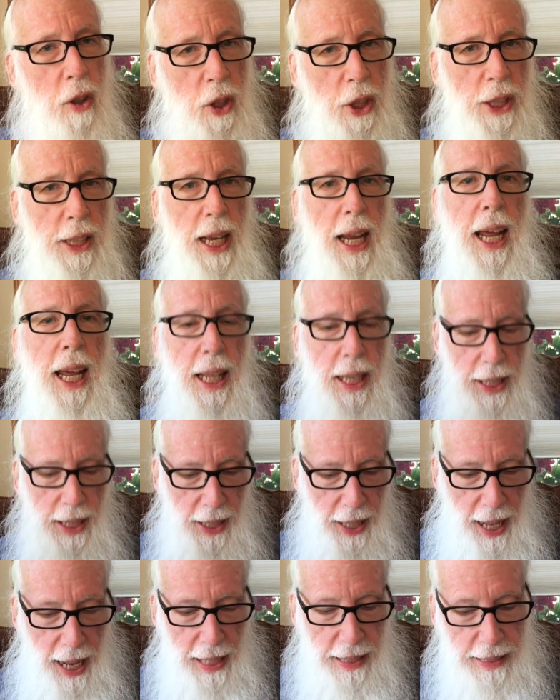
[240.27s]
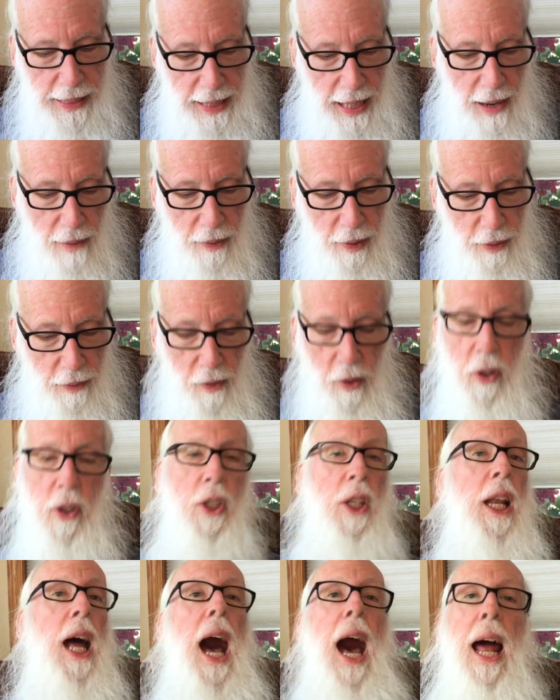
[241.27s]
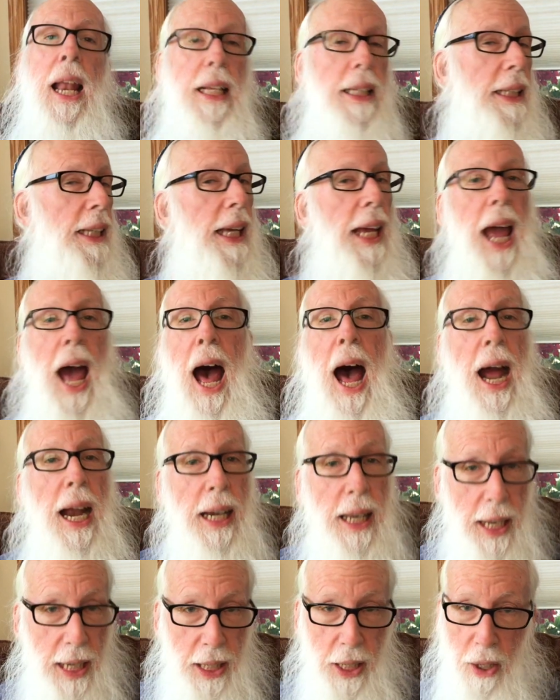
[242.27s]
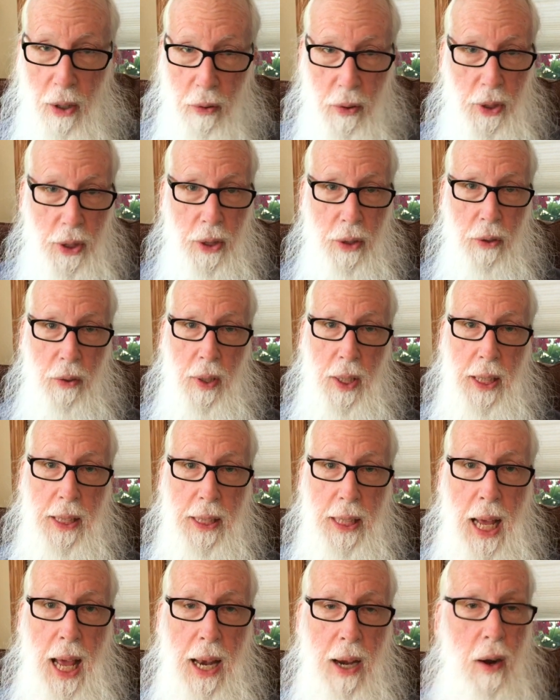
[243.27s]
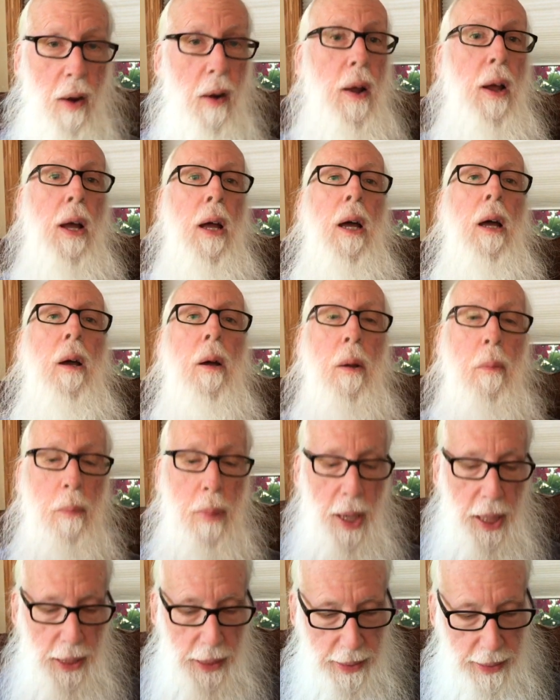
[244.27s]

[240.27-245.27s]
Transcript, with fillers: say the last half of the verse. And honestly, I didn't used to do this either. But it